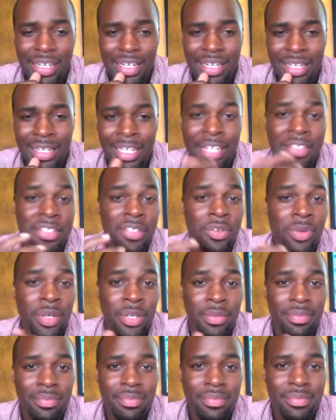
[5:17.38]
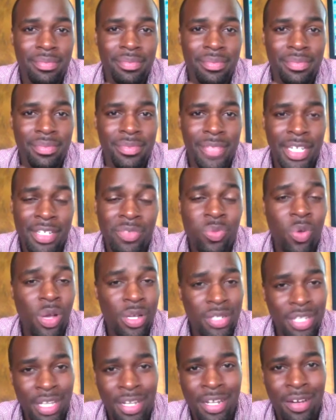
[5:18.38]
let's do it. Let's
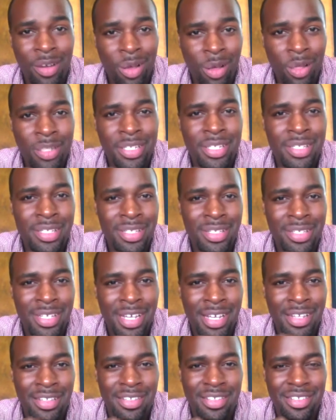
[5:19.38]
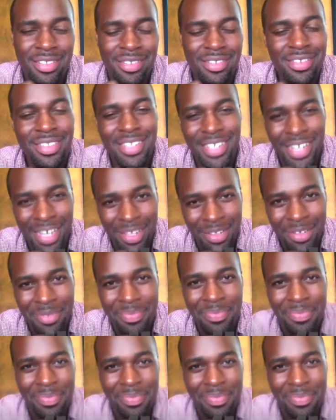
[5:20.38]
walk down that hall to success together.